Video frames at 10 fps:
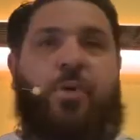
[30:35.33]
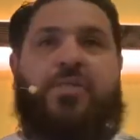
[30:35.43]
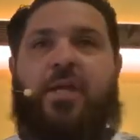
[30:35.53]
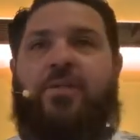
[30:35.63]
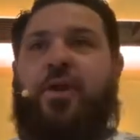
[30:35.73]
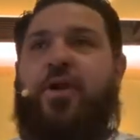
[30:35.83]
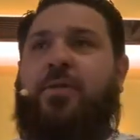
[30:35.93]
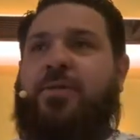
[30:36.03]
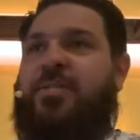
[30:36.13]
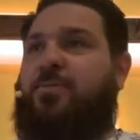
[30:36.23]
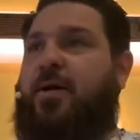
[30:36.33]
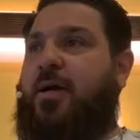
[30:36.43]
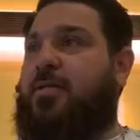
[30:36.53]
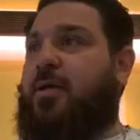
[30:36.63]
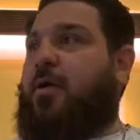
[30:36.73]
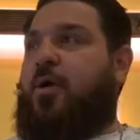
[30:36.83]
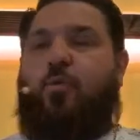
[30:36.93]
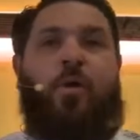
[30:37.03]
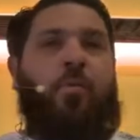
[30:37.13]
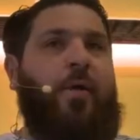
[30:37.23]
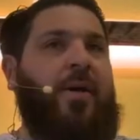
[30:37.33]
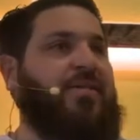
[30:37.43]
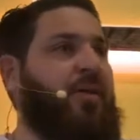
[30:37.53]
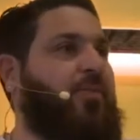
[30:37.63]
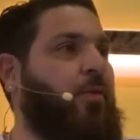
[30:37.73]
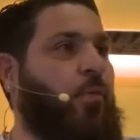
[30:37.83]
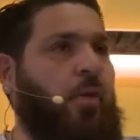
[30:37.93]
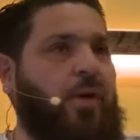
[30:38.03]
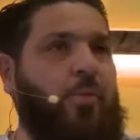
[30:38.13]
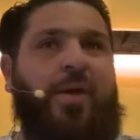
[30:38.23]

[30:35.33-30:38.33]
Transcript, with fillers: wants nothing to do with this because we're more messed up than the world.